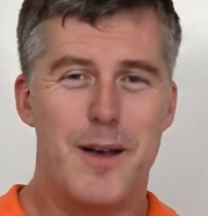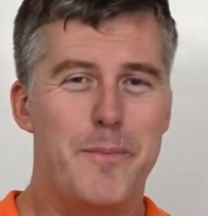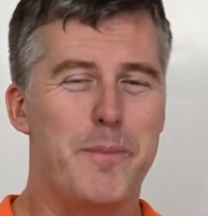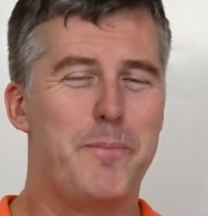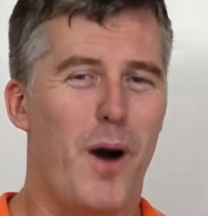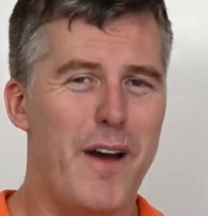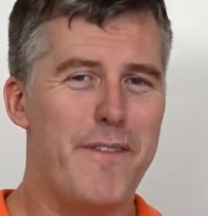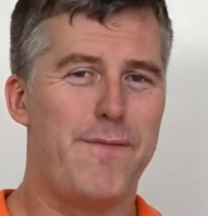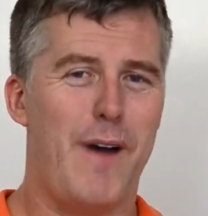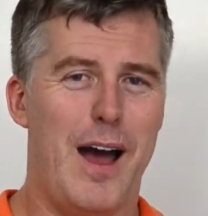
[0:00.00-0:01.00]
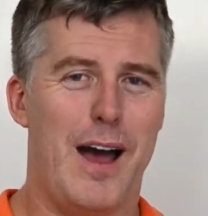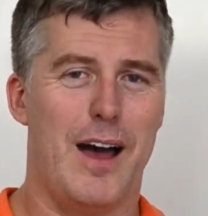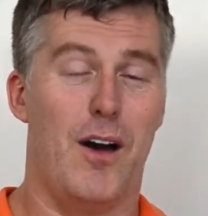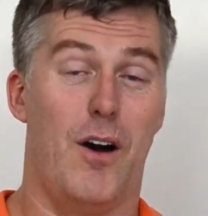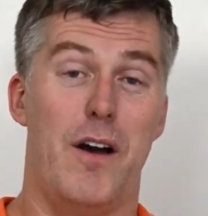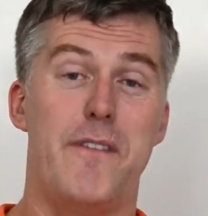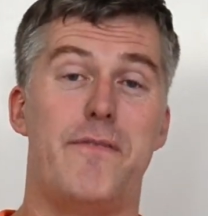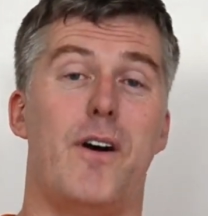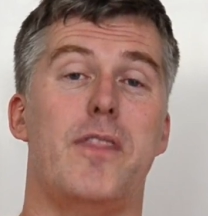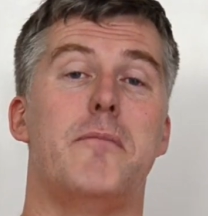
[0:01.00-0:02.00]
But by far, I
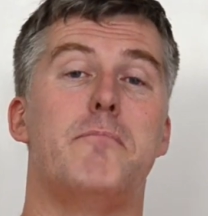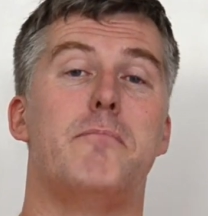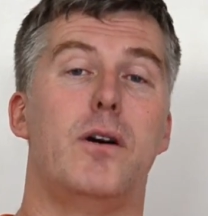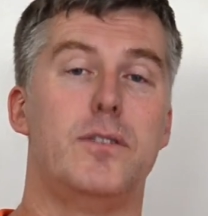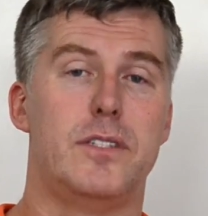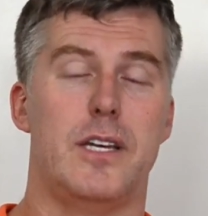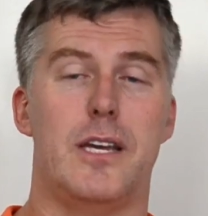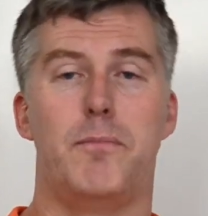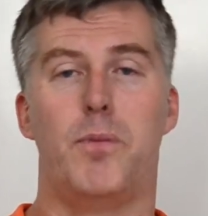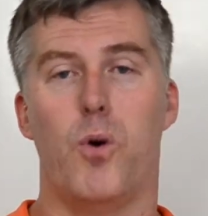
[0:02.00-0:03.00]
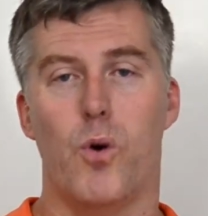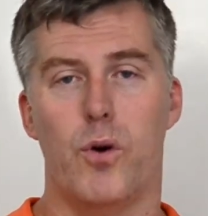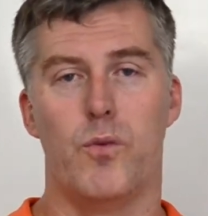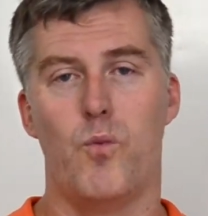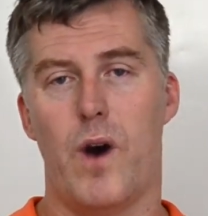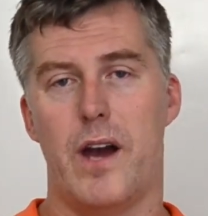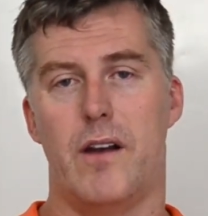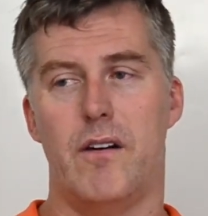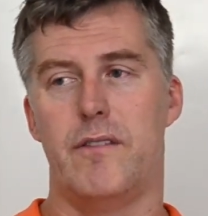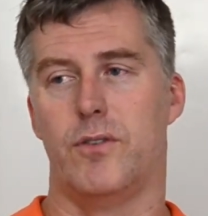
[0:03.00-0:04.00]
find the most important
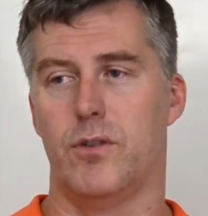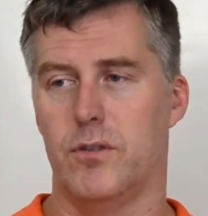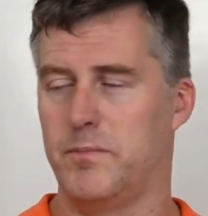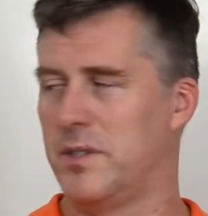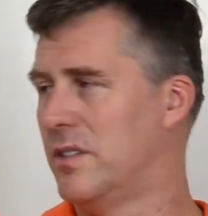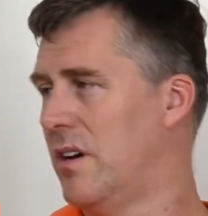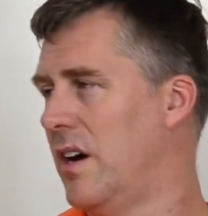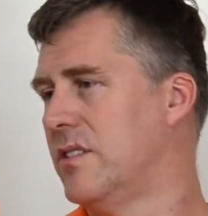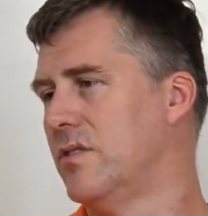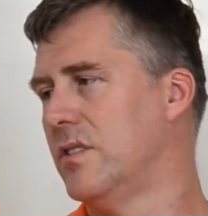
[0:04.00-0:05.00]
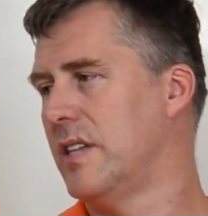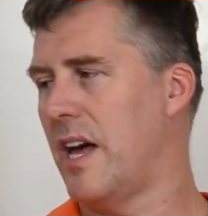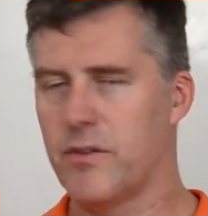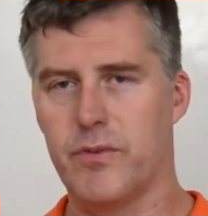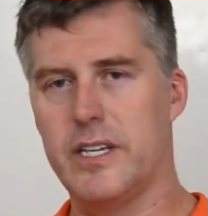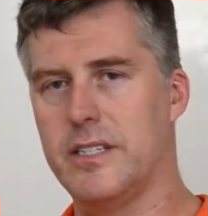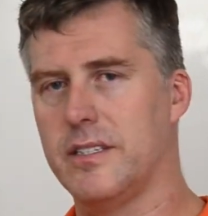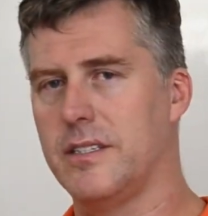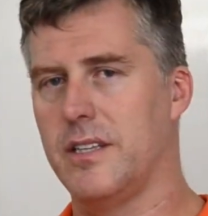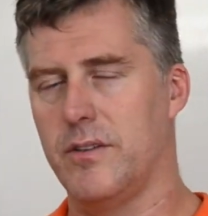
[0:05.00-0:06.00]
one of all, besides all the other
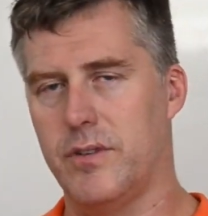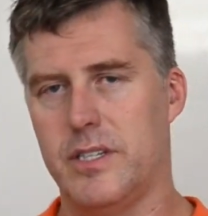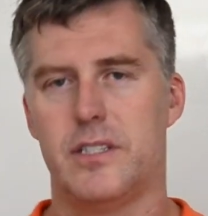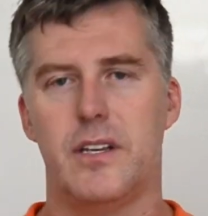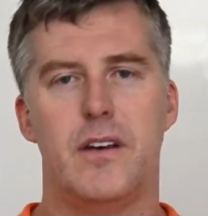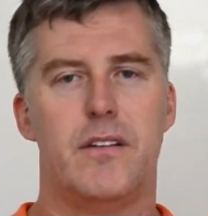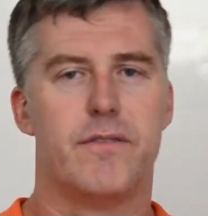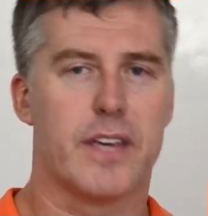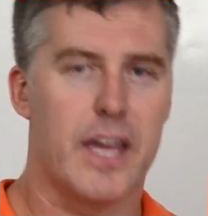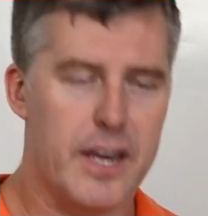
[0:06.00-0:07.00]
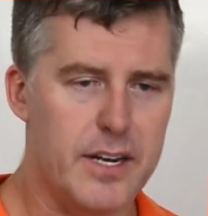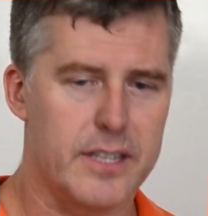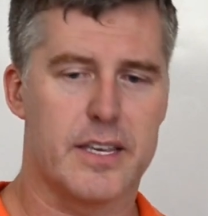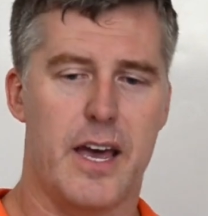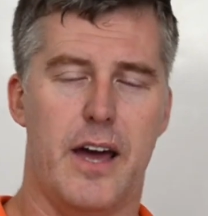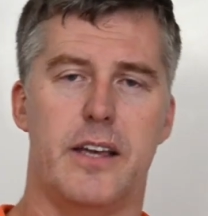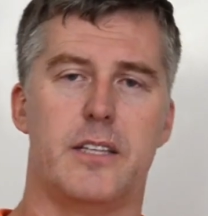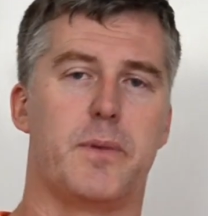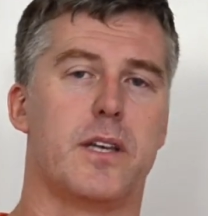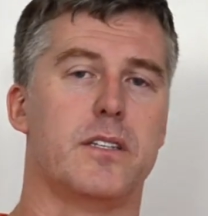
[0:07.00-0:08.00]
reasons there is for getting a discount,
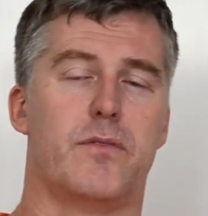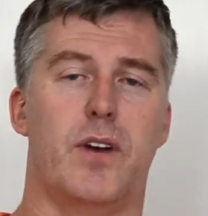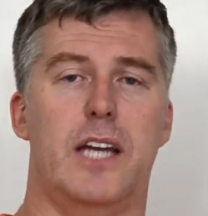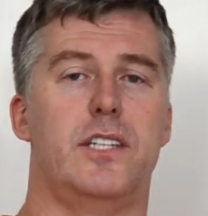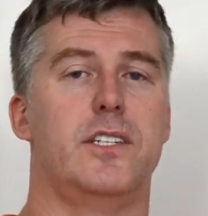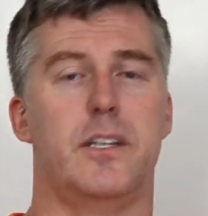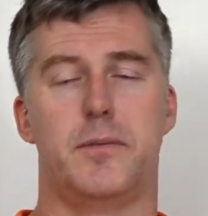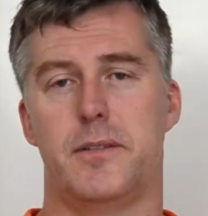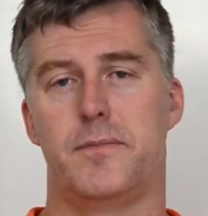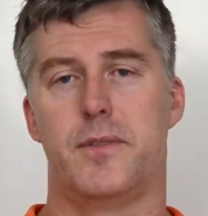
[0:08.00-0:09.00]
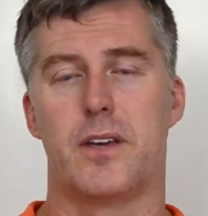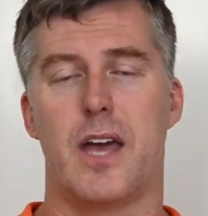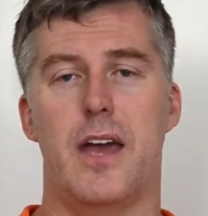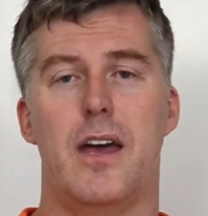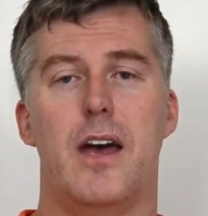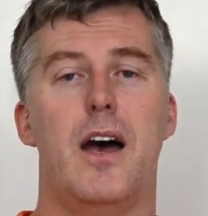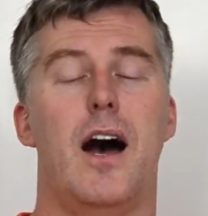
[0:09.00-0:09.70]
is because of relationships, okay?